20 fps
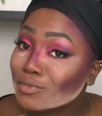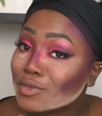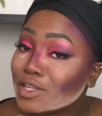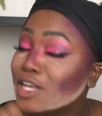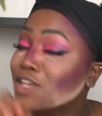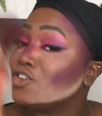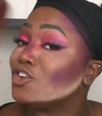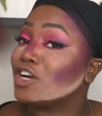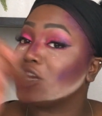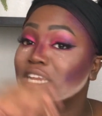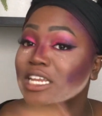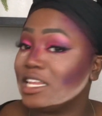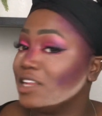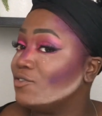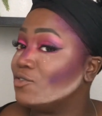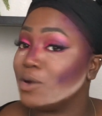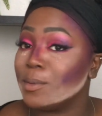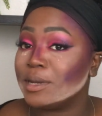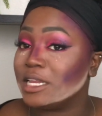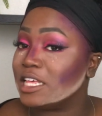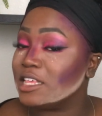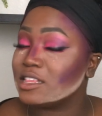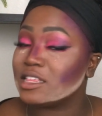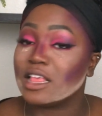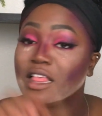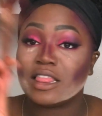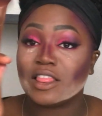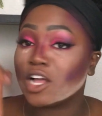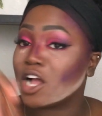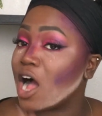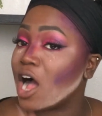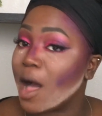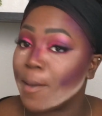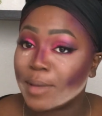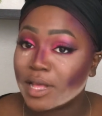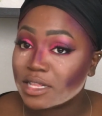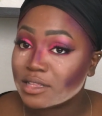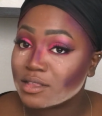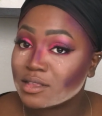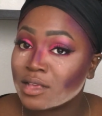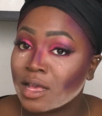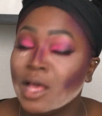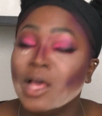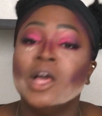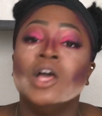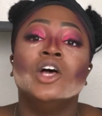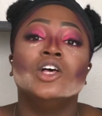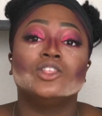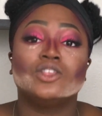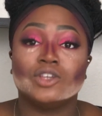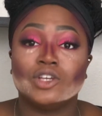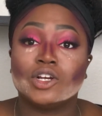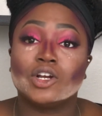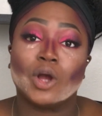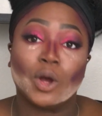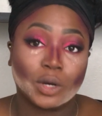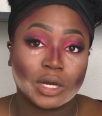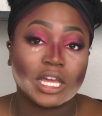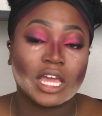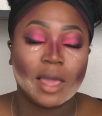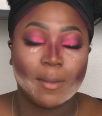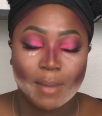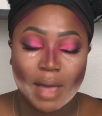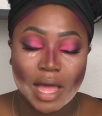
Because you're going to leave remedies in the comments so your girl can get